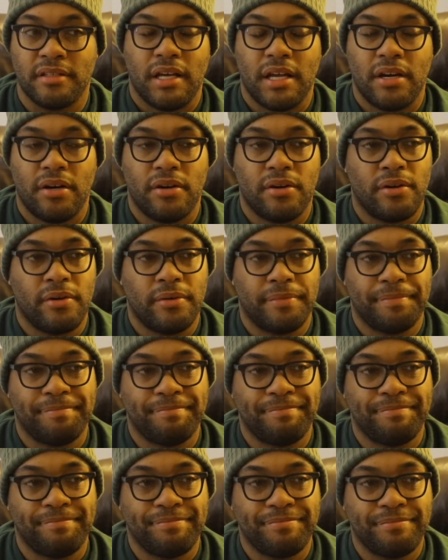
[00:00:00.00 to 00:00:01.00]
I don't know.
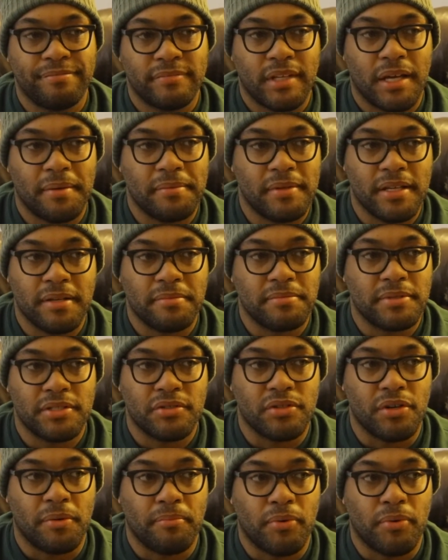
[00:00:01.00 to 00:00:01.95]
I think I'm just going to